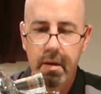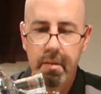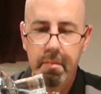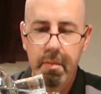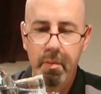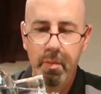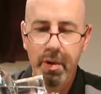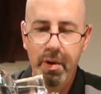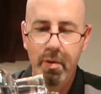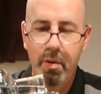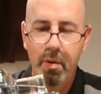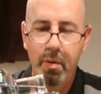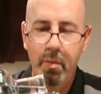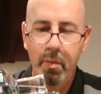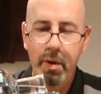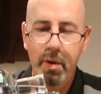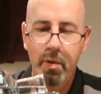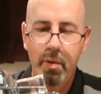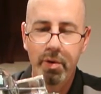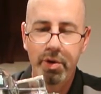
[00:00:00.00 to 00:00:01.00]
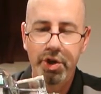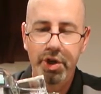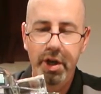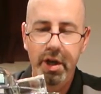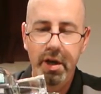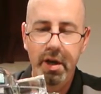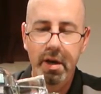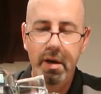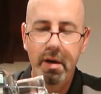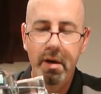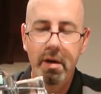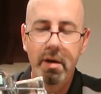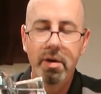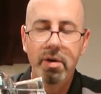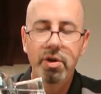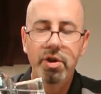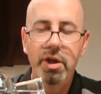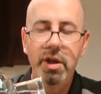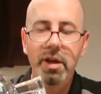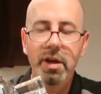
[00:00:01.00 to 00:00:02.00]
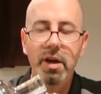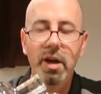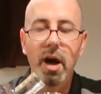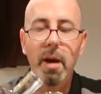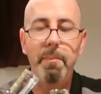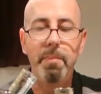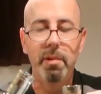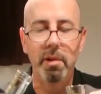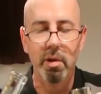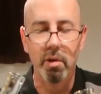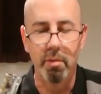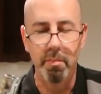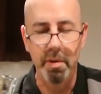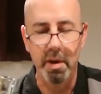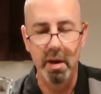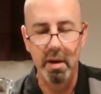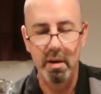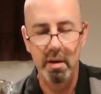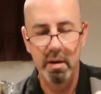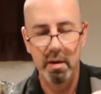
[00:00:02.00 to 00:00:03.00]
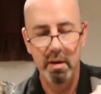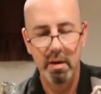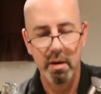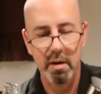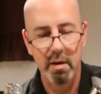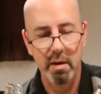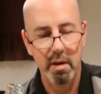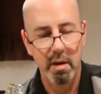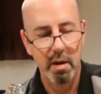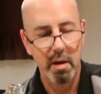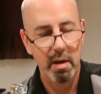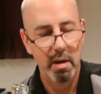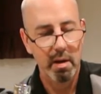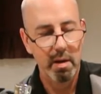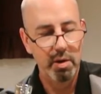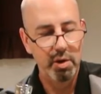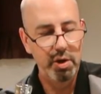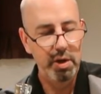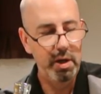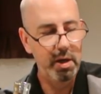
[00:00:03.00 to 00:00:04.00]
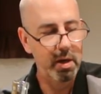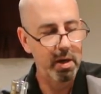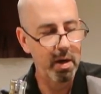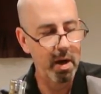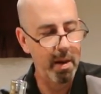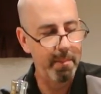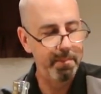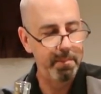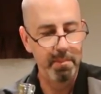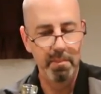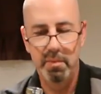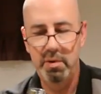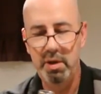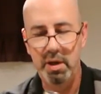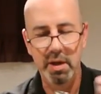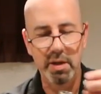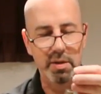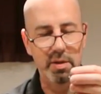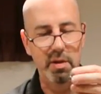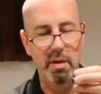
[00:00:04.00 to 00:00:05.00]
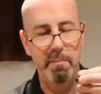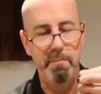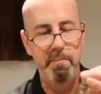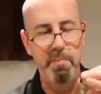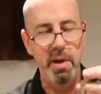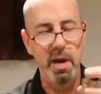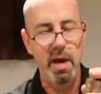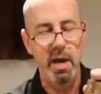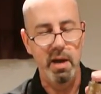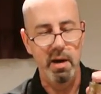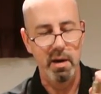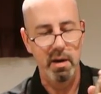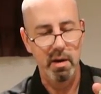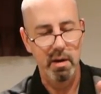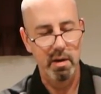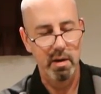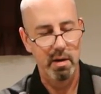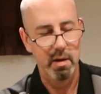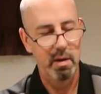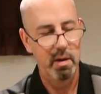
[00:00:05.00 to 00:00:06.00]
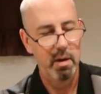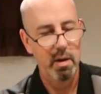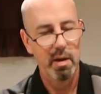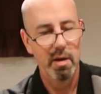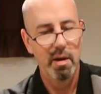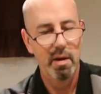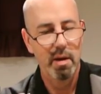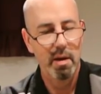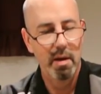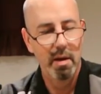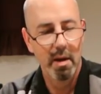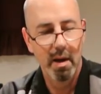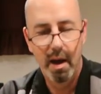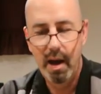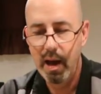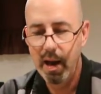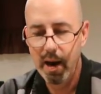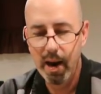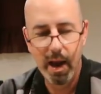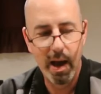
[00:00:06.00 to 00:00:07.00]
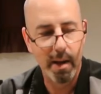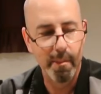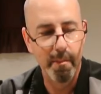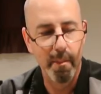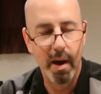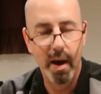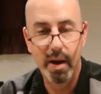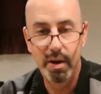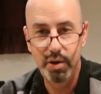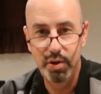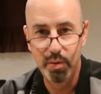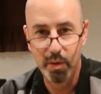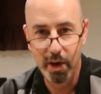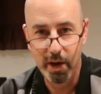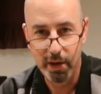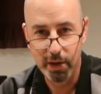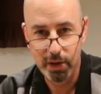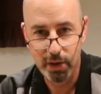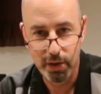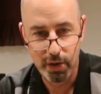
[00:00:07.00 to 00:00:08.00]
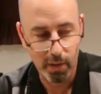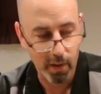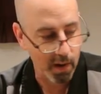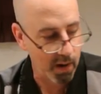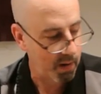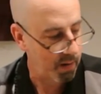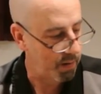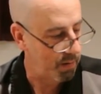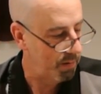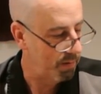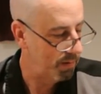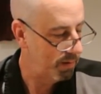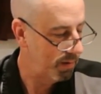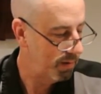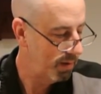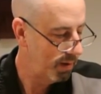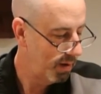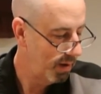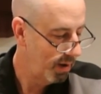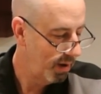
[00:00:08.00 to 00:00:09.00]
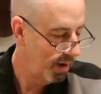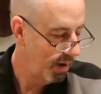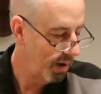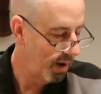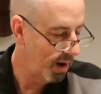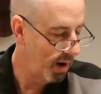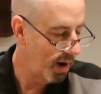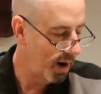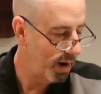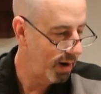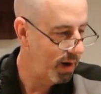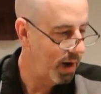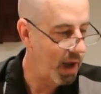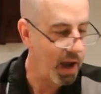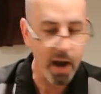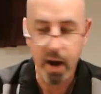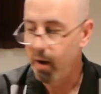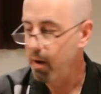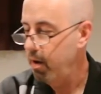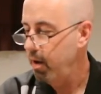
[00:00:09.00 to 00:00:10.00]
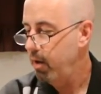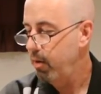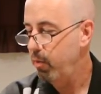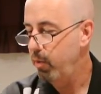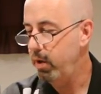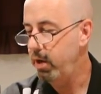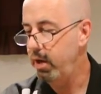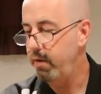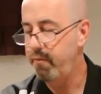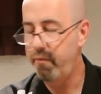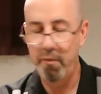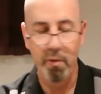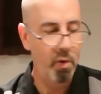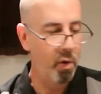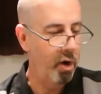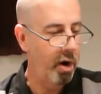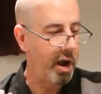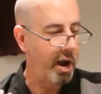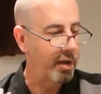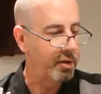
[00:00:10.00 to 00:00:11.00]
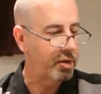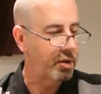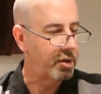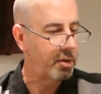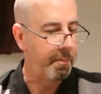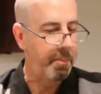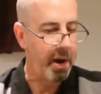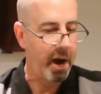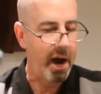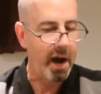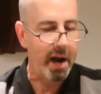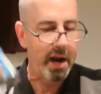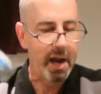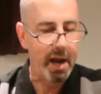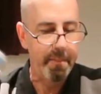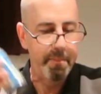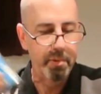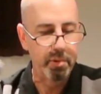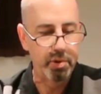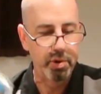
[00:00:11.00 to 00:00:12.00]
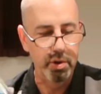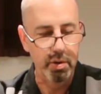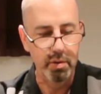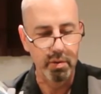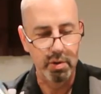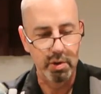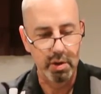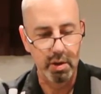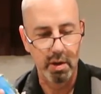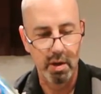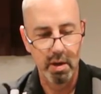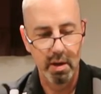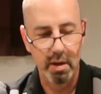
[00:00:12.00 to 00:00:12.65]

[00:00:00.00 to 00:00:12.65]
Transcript: We're going to cheat it up a little bit. Cheat it up just a bit. I like my drink strong. Alright, now we need 4 ounces of pineapple juice.